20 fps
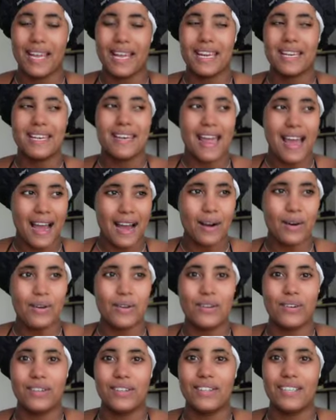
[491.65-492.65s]
And
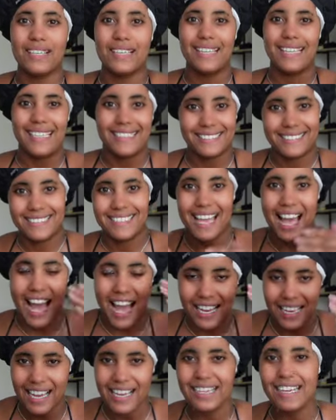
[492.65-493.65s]
now it's
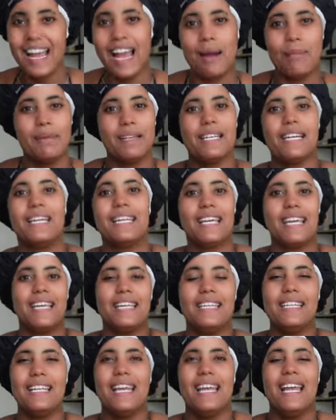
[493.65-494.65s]
kind of happening
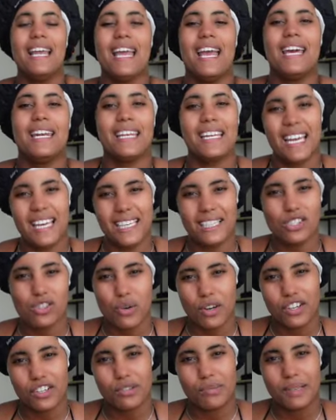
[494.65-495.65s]
again. And it kind of
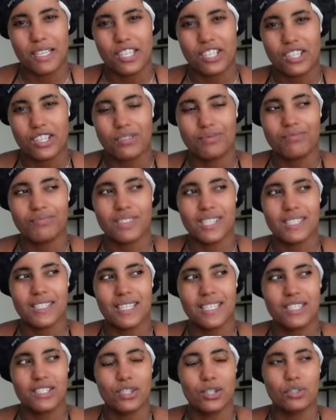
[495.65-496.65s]
triggered me, you know, because
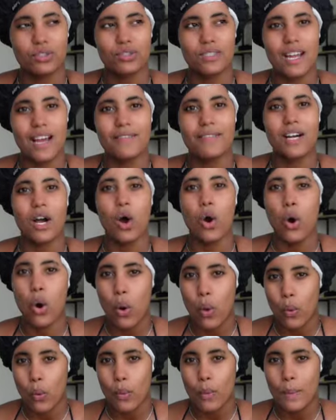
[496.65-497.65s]
I still don't have a
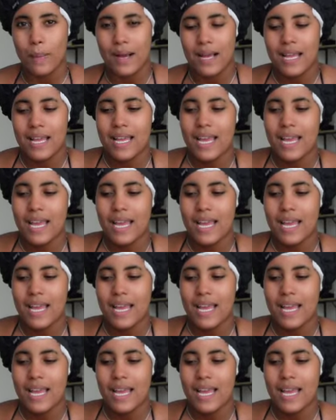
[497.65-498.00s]
home.